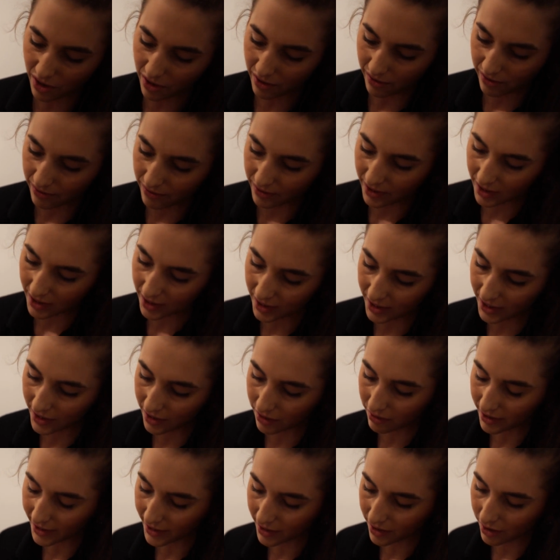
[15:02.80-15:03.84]
knot feeling
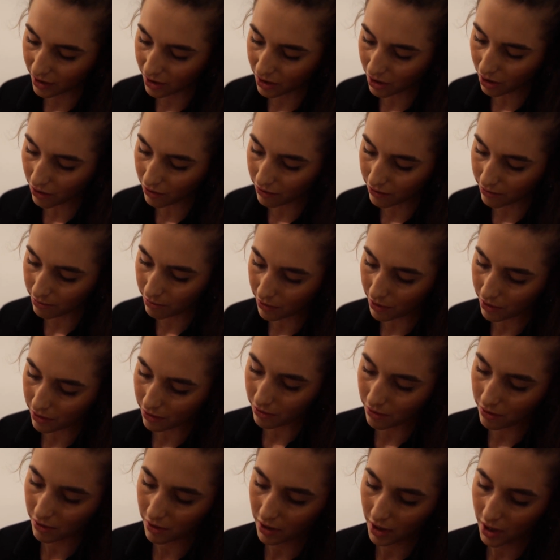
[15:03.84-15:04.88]
or like a golf
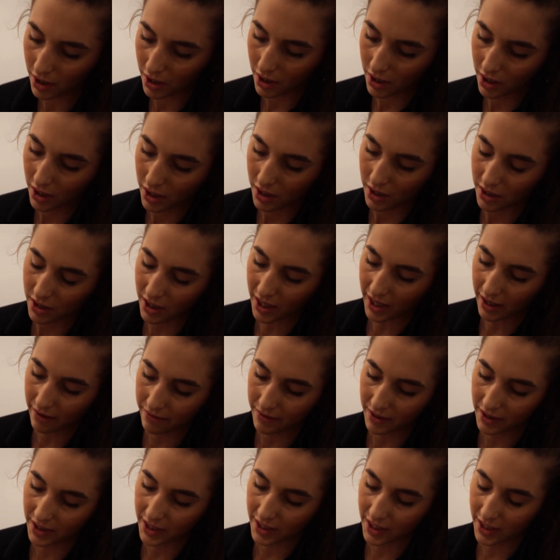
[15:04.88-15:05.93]
ball type
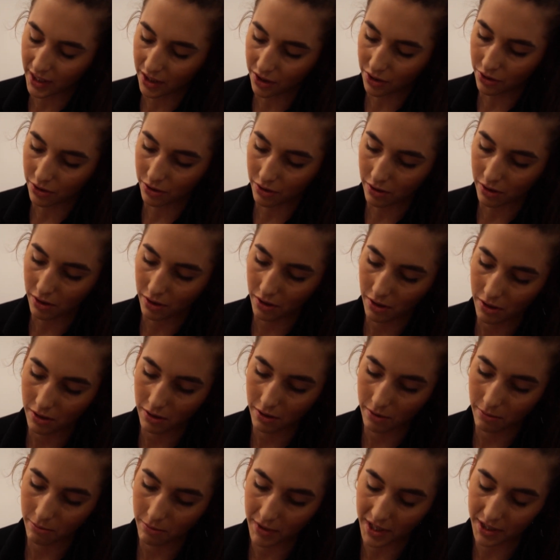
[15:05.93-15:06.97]
feeling in your
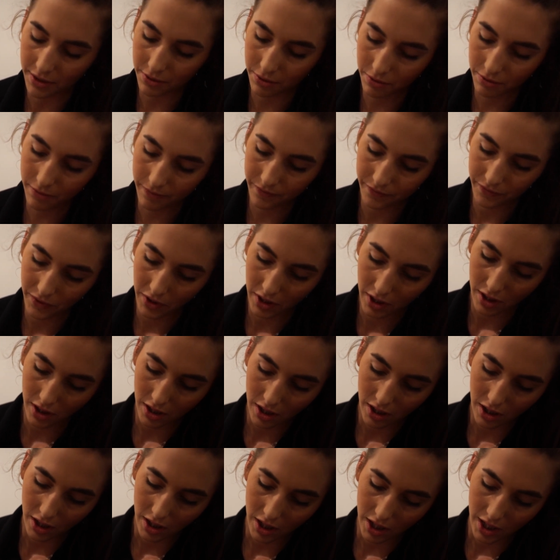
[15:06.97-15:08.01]
muscle.
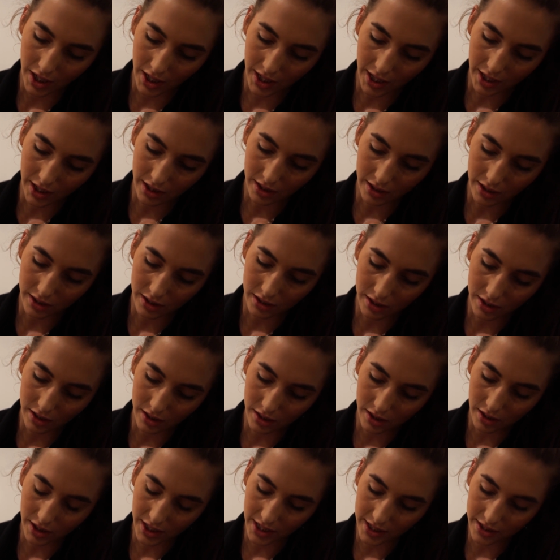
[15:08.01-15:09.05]
And
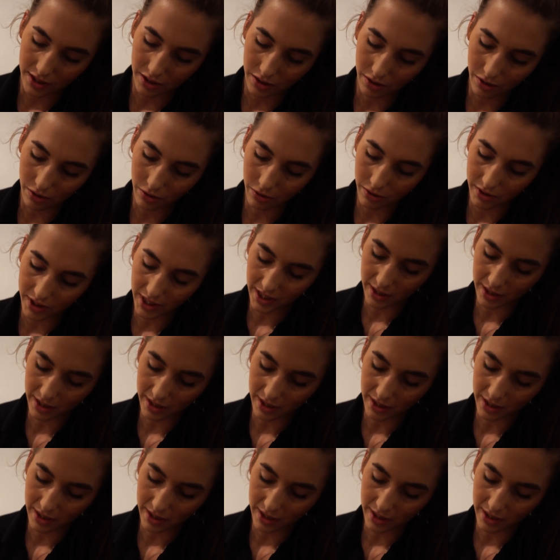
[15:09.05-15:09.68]
these can cause